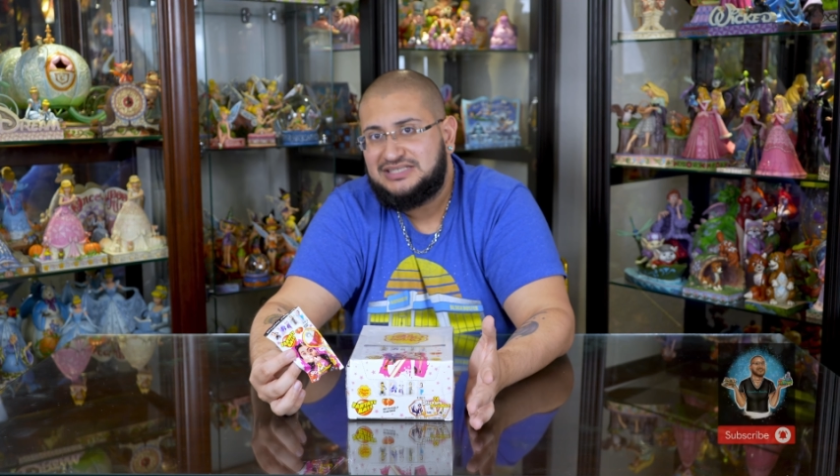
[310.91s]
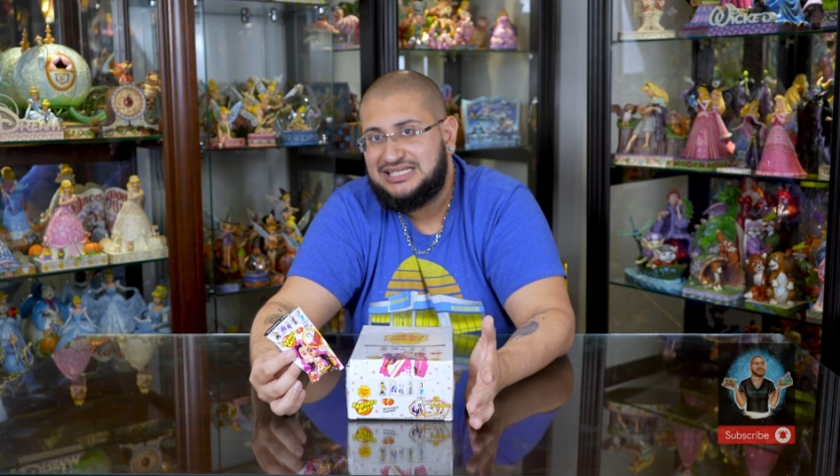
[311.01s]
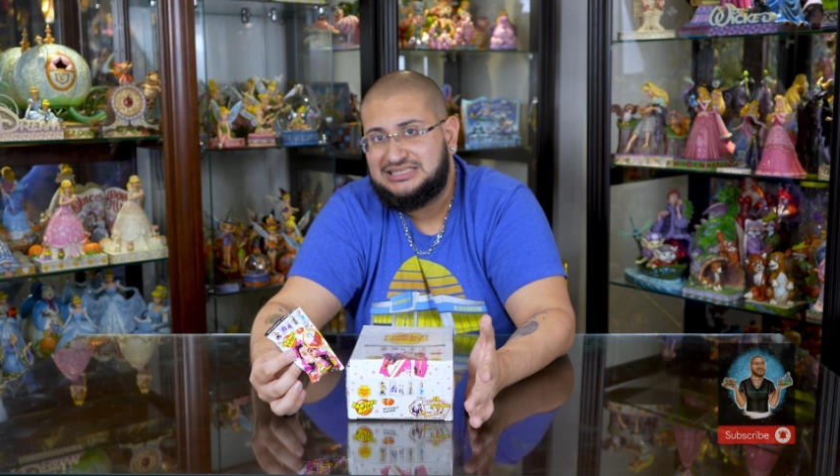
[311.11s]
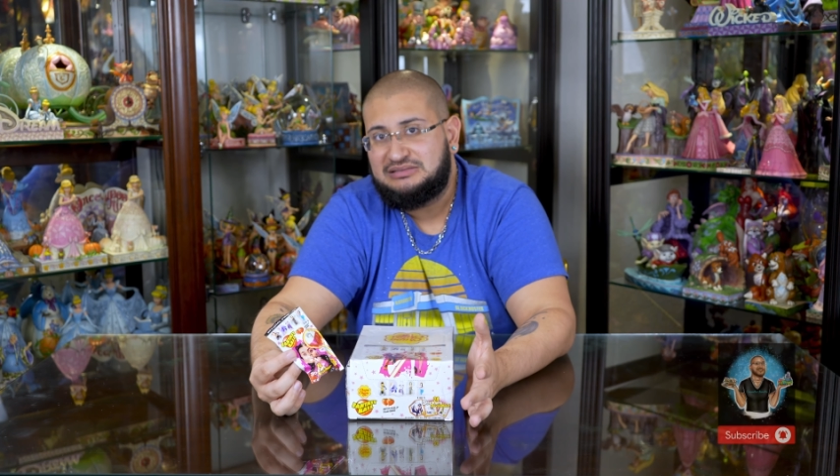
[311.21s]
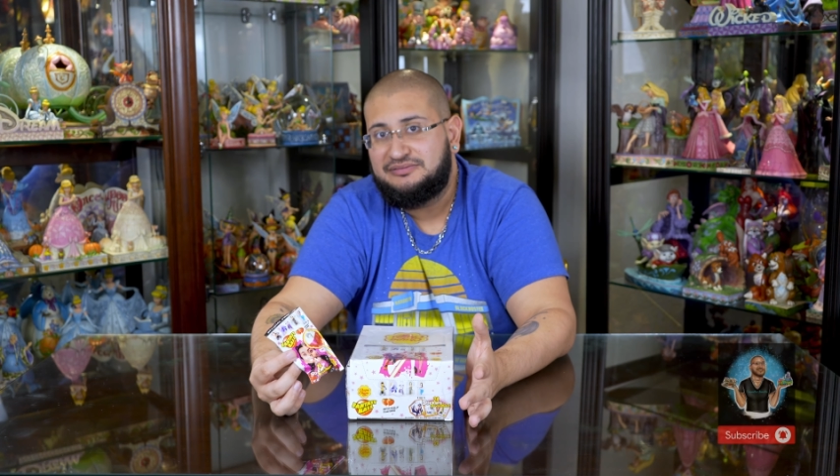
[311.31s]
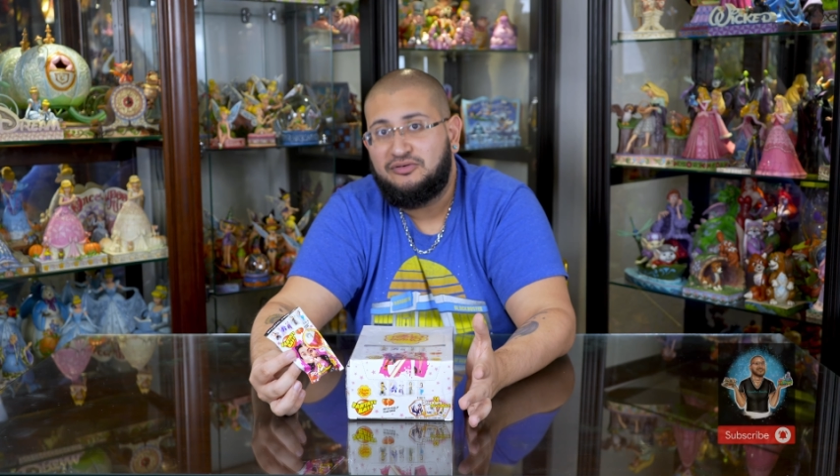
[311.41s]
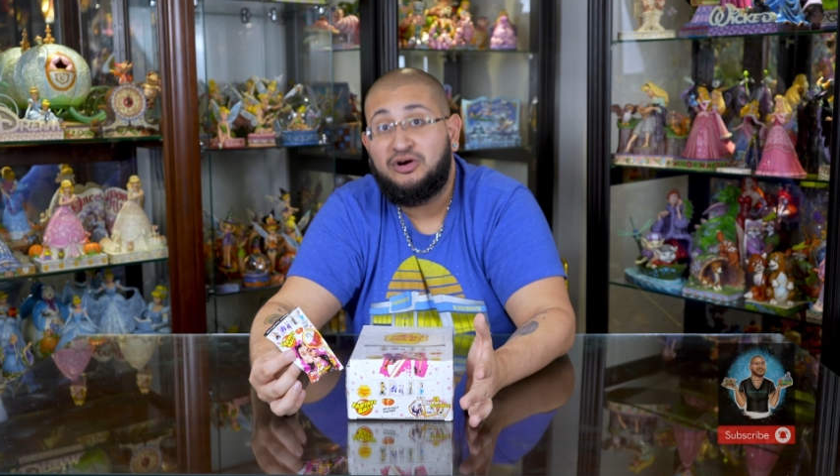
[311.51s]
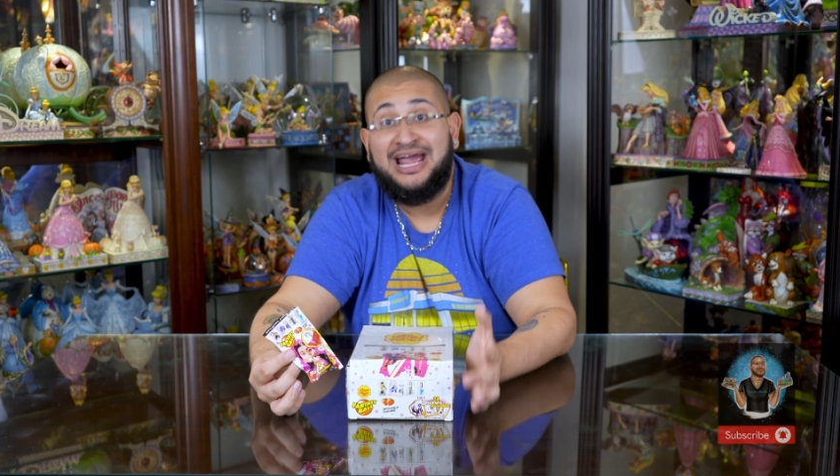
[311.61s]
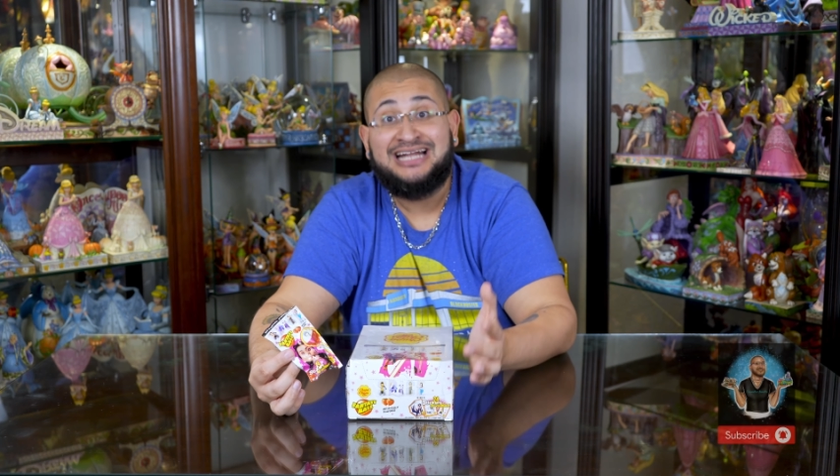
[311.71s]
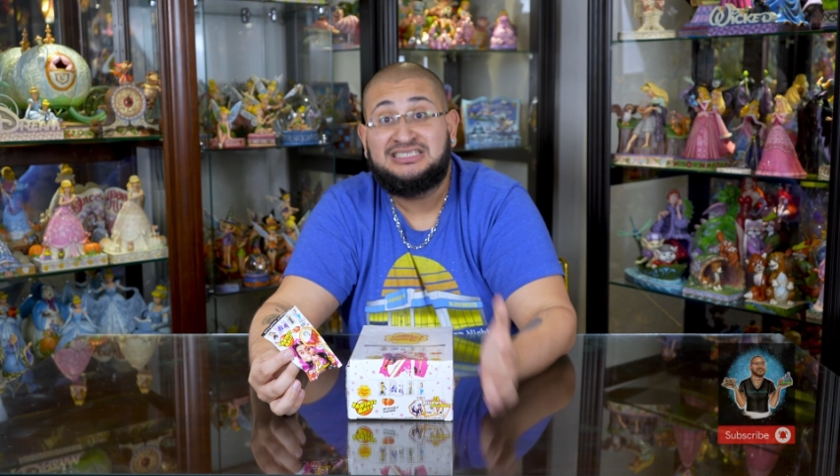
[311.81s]
tasted before
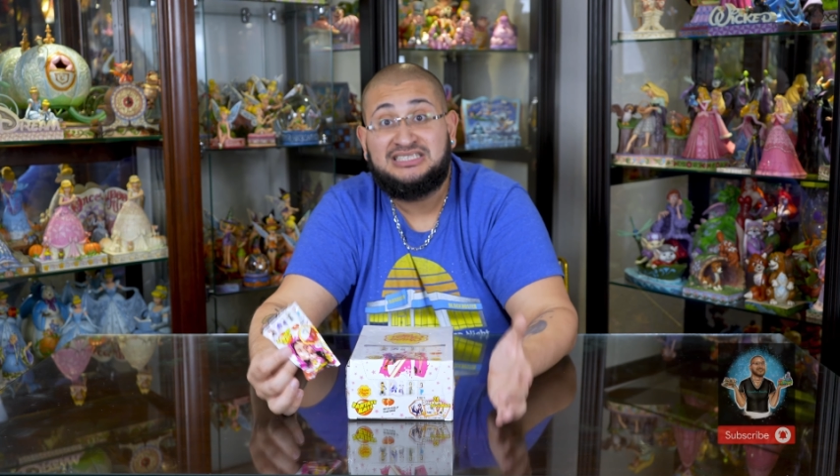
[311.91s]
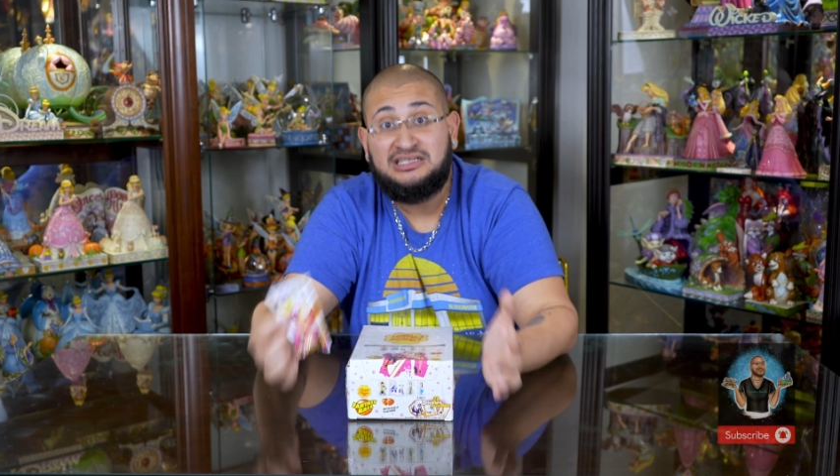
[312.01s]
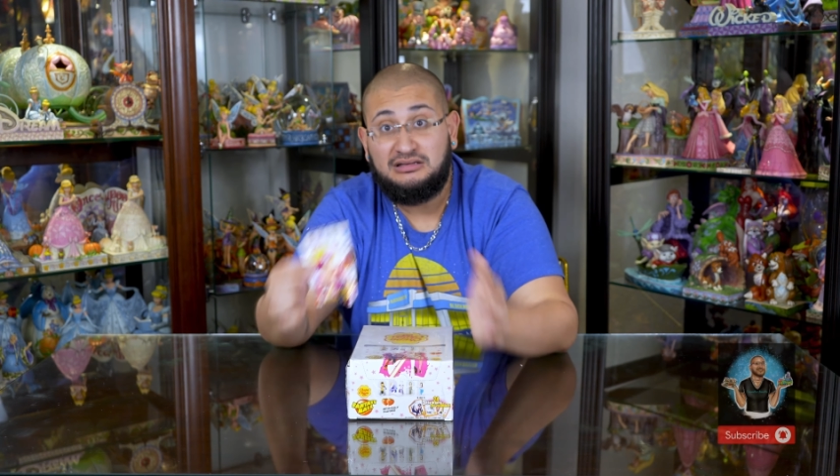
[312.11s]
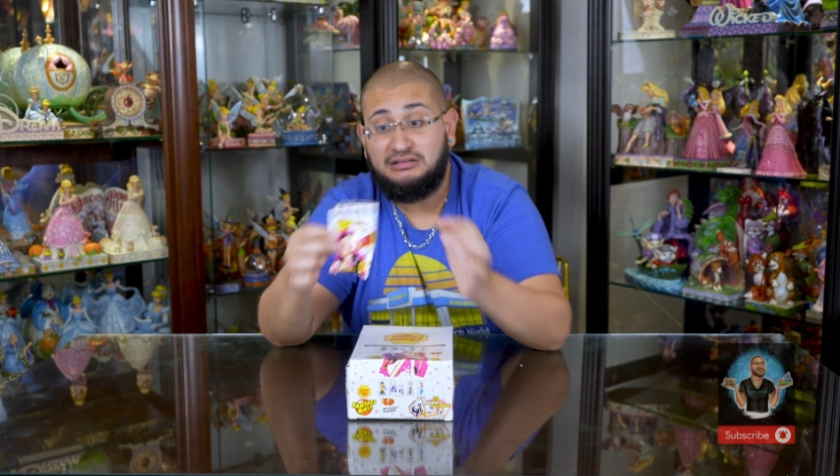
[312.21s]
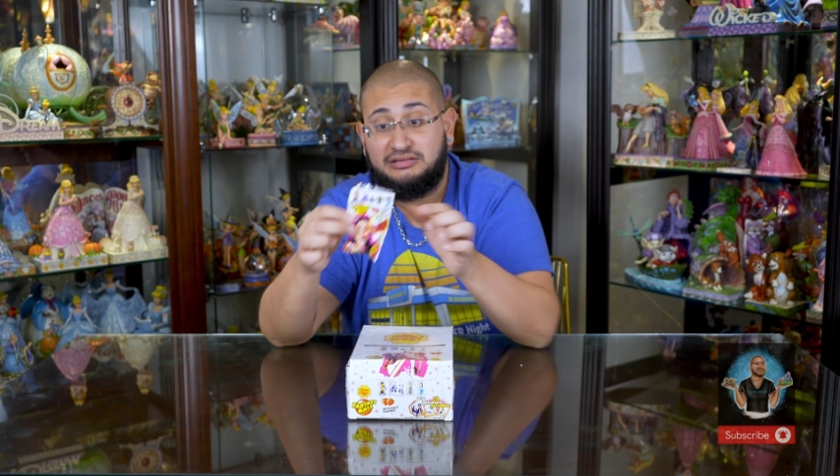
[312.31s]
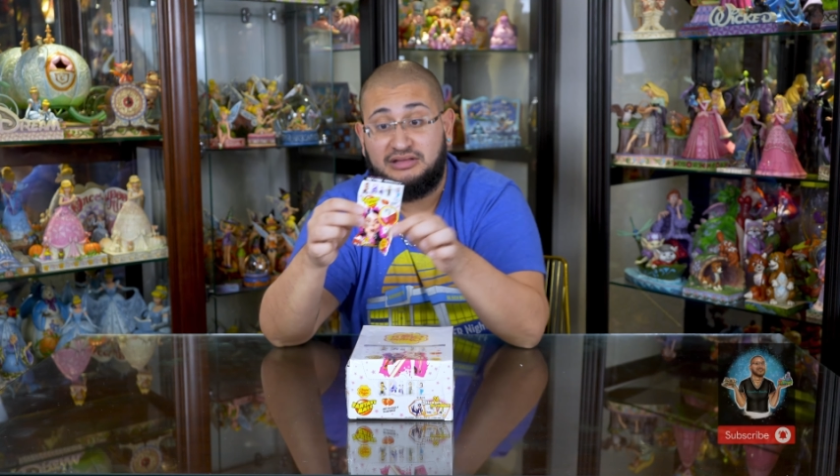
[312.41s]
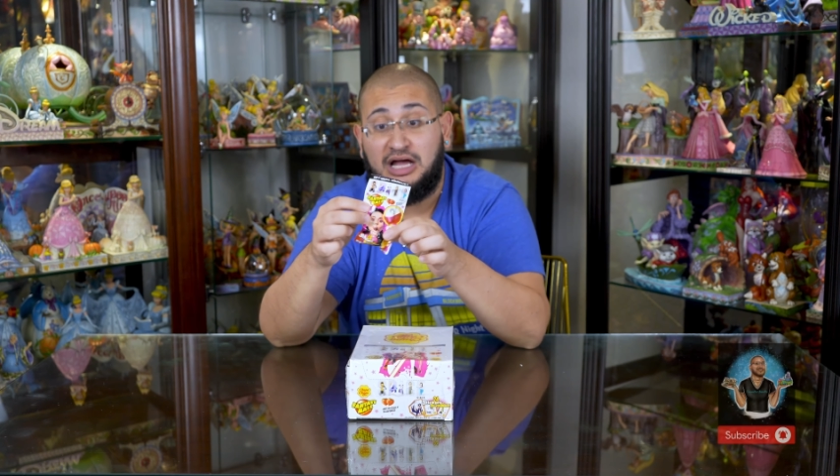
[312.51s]
until